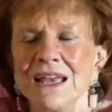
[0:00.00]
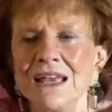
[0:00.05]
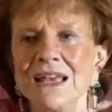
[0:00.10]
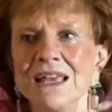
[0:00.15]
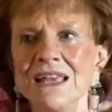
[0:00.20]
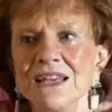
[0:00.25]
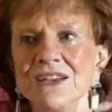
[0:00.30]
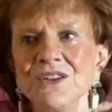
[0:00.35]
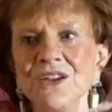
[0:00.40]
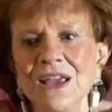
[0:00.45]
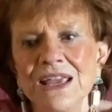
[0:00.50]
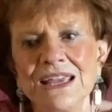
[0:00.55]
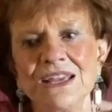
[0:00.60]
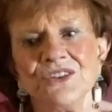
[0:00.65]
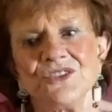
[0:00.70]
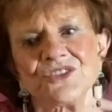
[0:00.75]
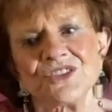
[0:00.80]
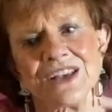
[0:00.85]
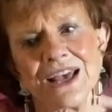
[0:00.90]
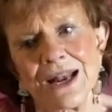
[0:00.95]
he
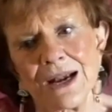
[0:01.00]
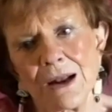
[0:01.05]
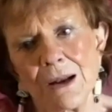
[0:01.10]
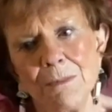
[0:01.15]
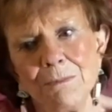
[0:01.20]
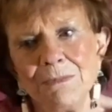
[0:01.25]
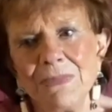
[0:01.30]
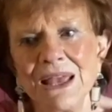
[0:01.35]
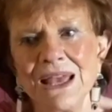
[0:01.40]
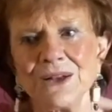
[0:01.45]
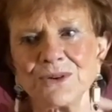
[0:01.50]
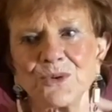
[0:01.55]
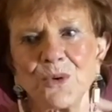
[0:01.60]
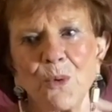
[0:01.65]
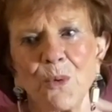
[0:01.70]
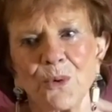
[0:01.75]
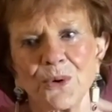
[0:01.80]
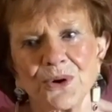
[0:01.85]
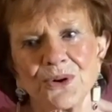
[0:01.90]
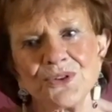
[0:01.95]
set up
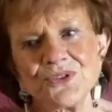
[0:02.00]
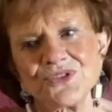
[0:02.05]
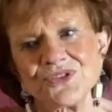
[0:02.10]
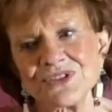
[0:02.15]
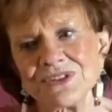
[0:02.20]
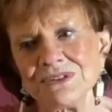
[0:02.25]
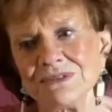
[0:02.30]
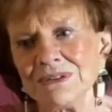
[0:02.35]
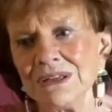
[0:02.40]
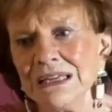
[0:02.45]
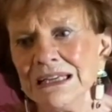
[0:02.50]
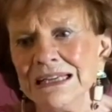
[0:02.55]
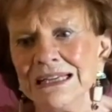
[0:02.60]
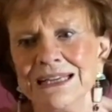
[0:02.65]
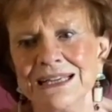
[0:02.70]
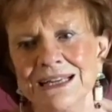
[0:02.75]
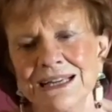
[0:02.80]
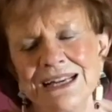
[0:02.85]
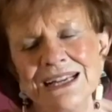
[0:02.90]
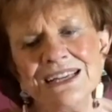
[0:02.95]
headquarters
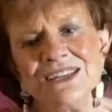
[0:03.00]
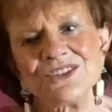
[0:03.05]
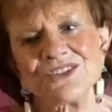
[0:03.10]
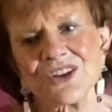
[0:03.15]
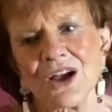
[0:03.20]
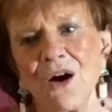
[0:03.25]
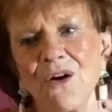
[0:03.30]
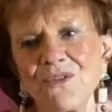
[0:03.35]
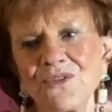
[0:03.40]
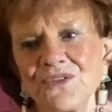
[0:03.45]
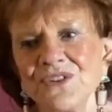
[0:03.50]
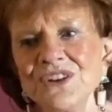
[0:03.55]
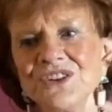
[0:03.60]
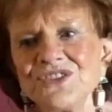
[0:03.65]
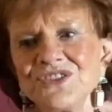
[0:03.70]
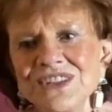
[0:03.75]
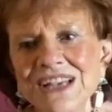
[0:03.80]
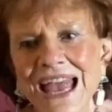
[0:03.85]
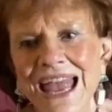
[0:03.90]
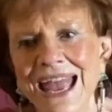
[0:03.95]
in his
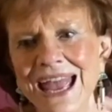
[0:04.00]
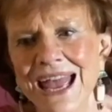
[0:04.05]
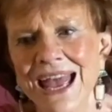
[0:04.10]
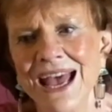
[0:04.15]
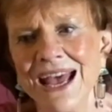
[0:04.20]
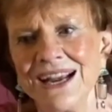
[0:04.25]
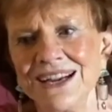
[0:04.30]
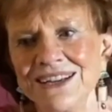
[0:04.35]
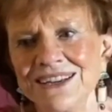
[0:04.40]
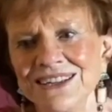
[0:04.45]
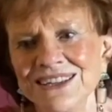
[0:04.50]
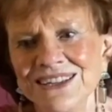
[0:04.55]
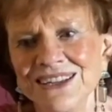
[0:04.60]
office, and